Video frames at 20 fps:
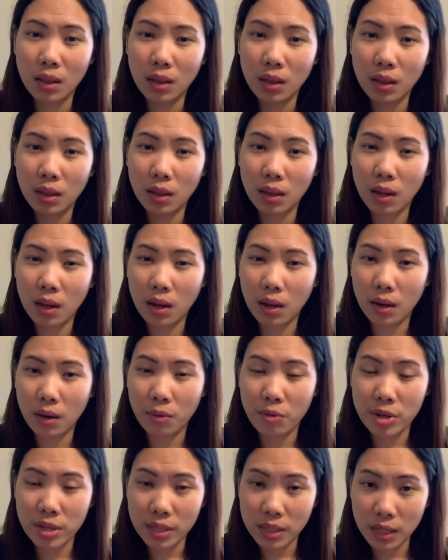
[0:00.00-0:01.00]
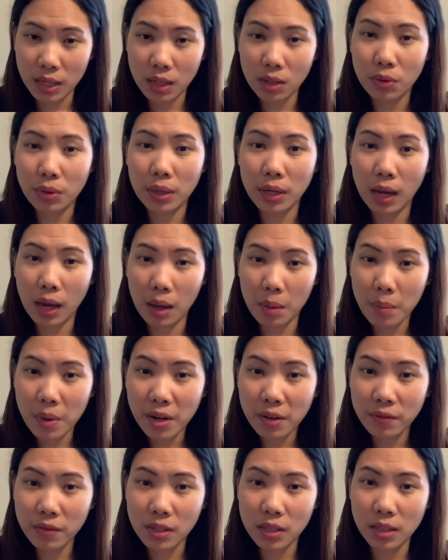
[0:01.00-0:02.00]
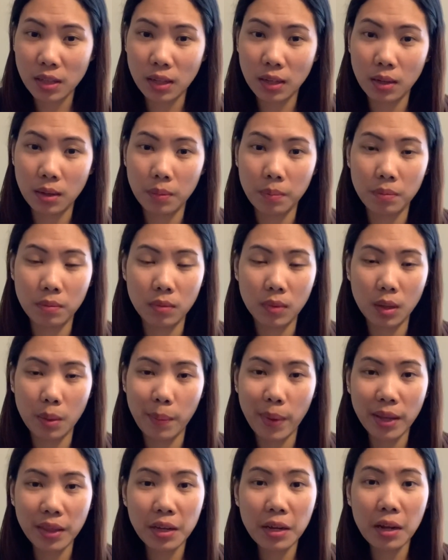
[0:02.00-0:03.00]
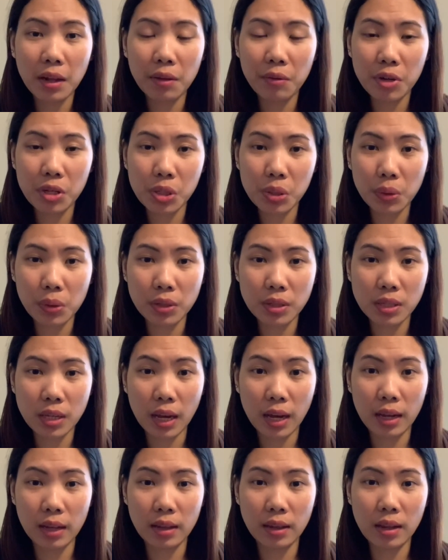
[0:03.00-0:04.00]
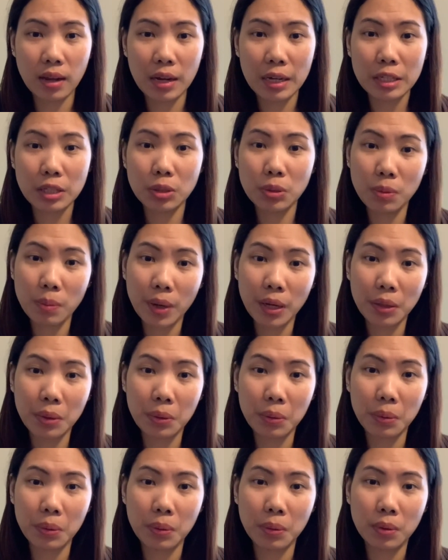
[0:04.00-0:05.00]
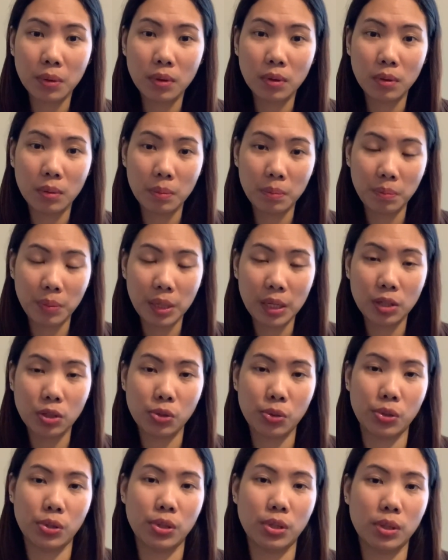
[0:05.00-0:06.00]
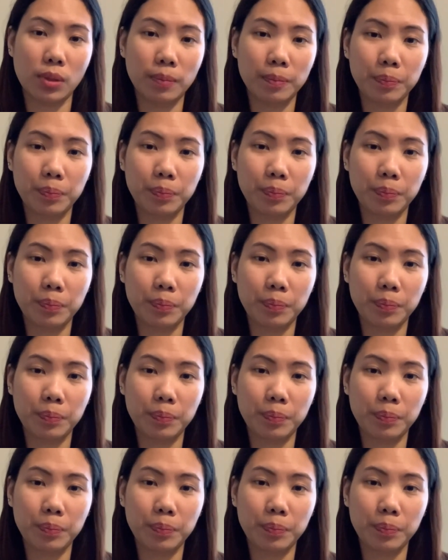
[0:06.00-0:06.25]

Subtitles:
the receipt or the MRV slip, the medical results, and a 2x2 pictures.